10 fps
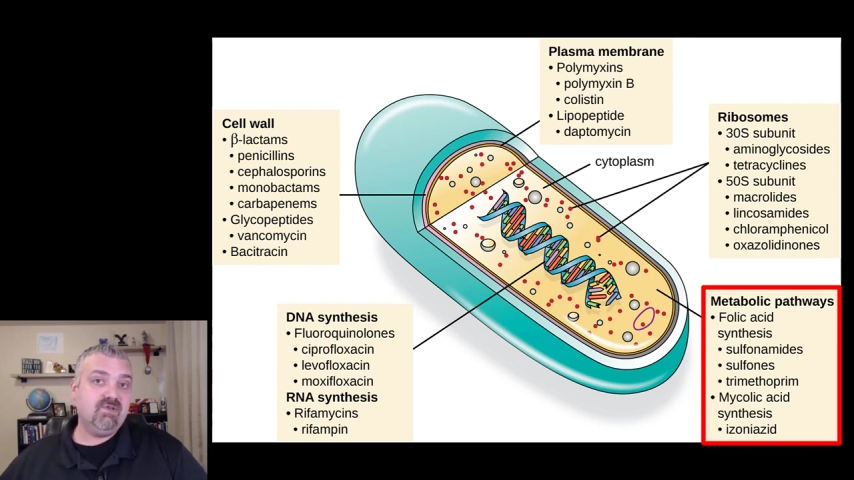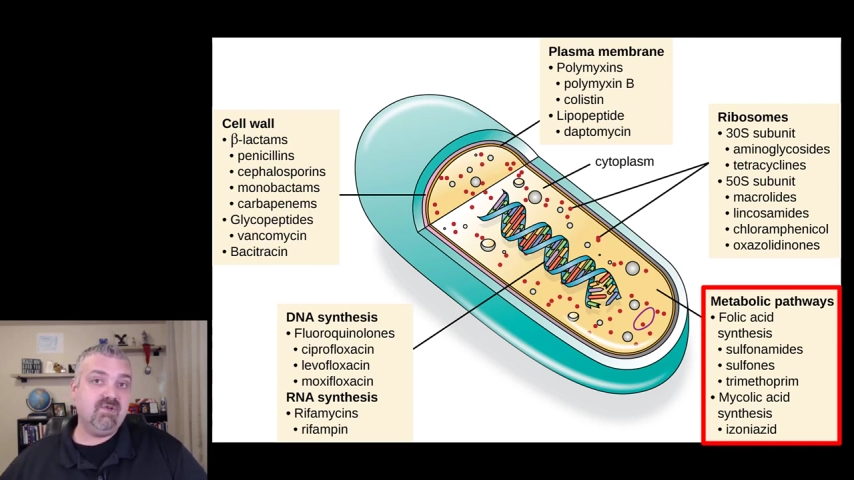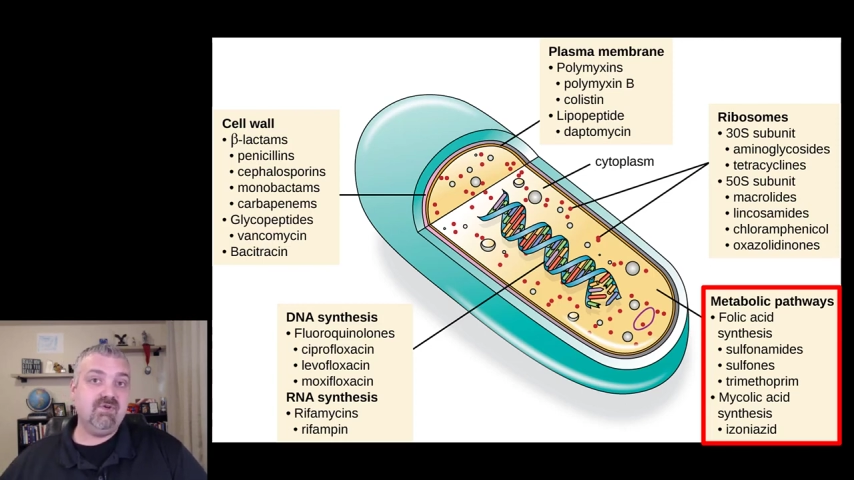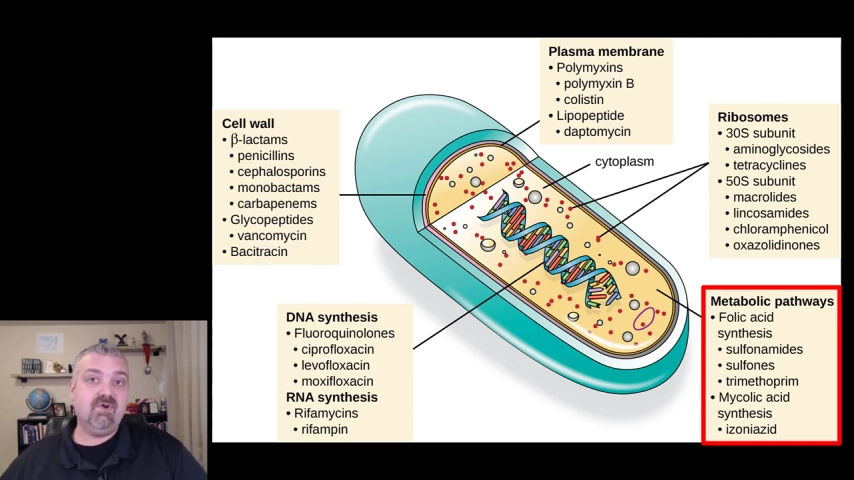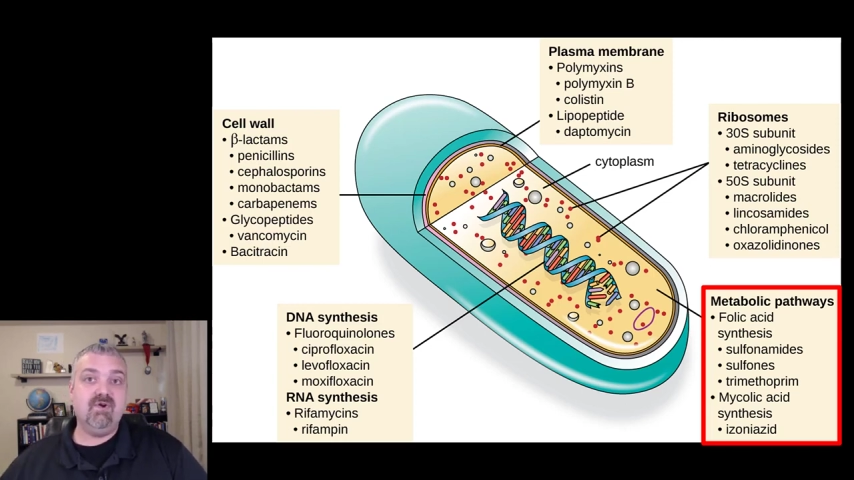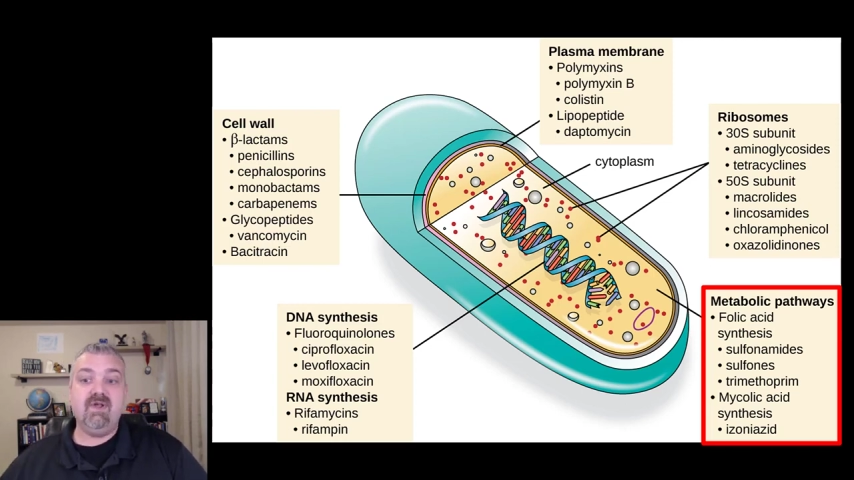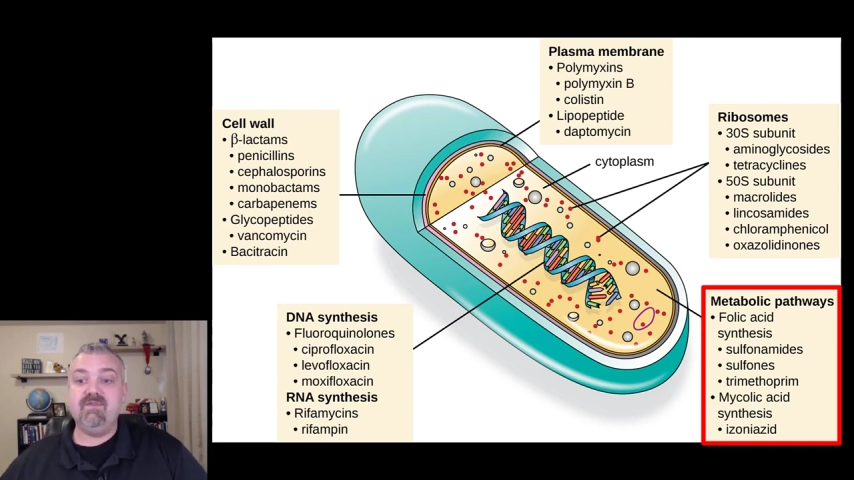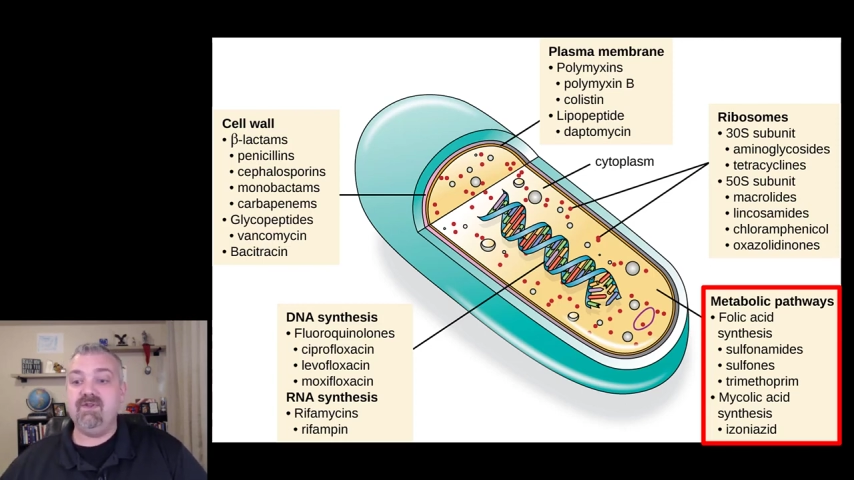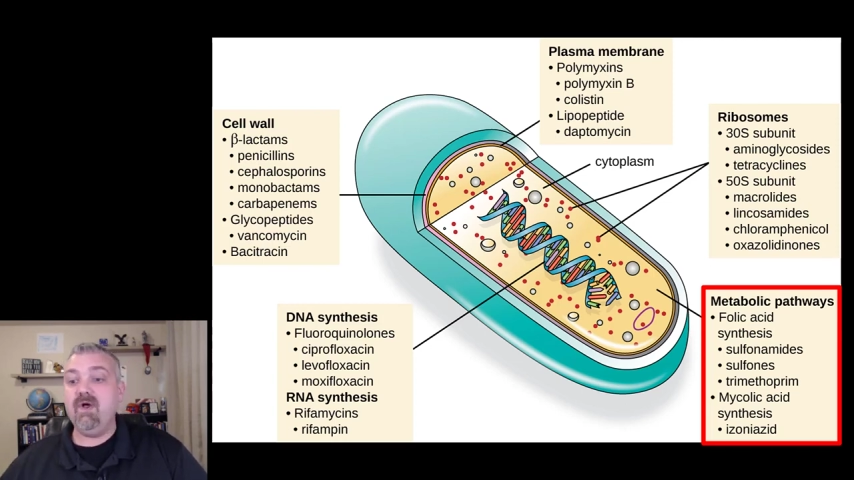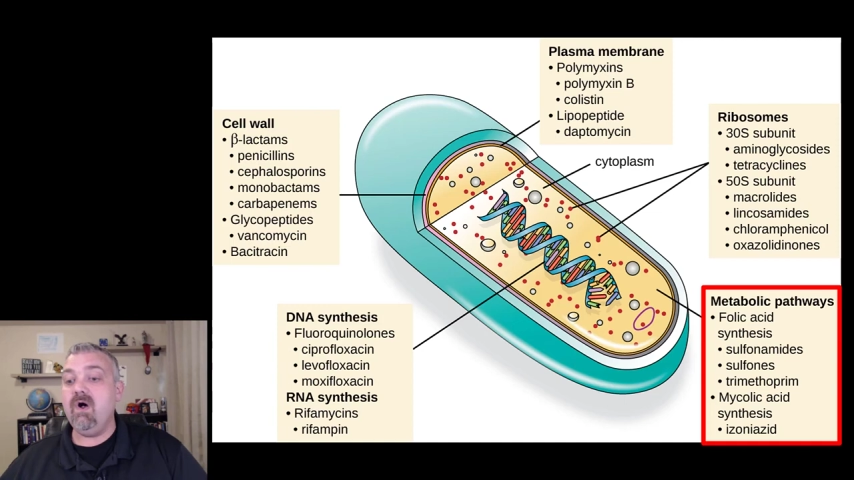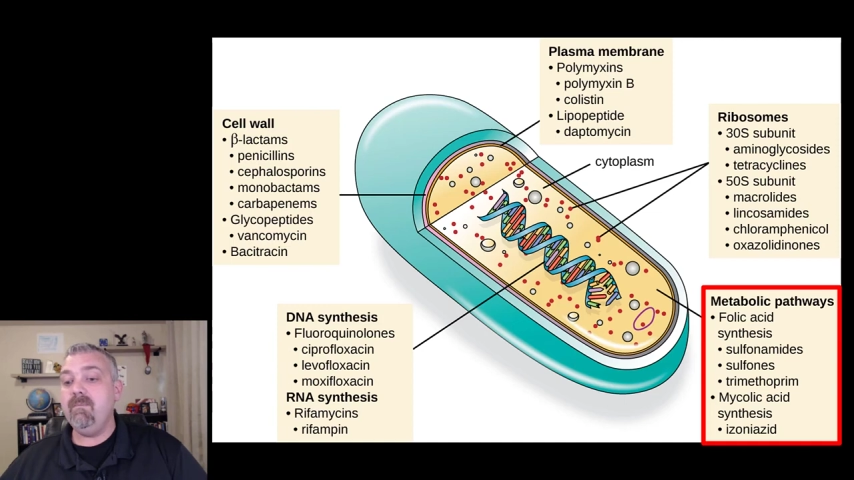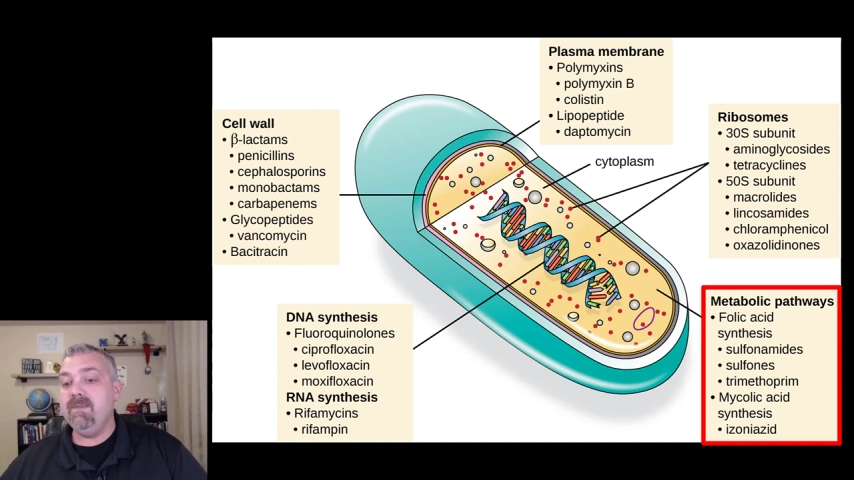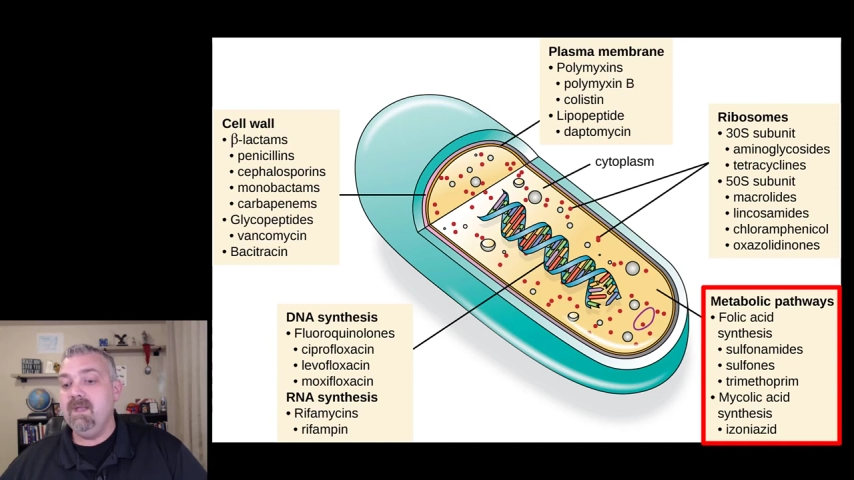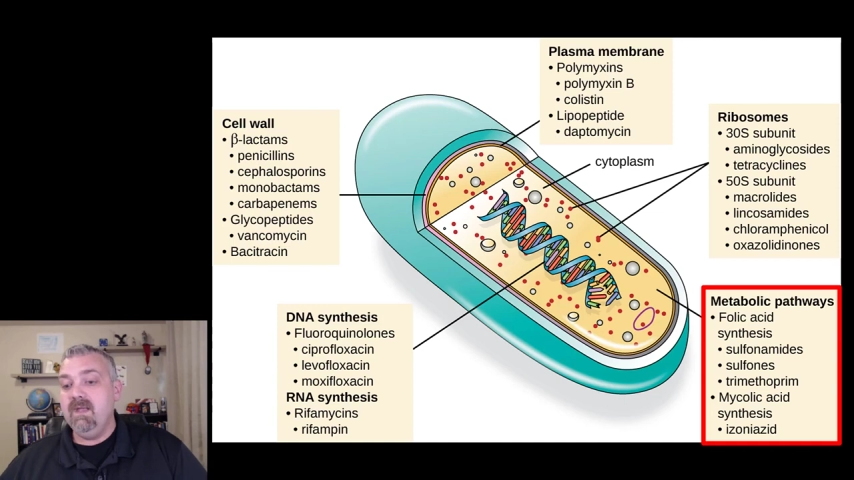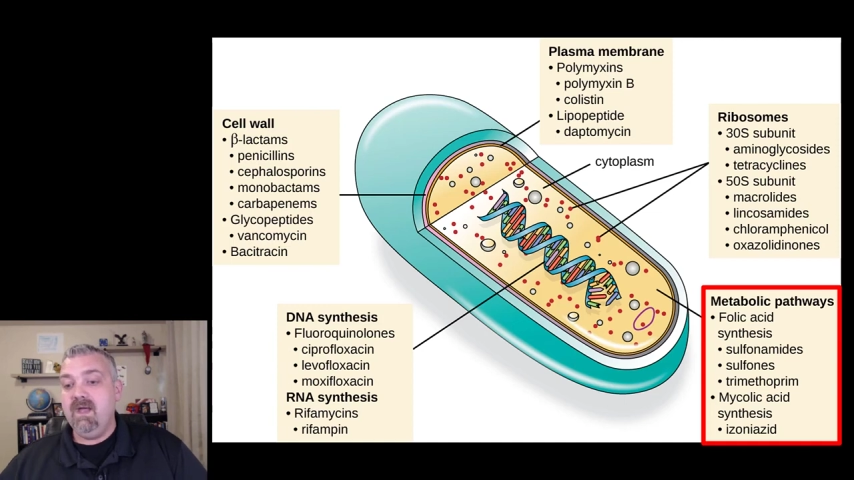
it shouldn't hurt us at all.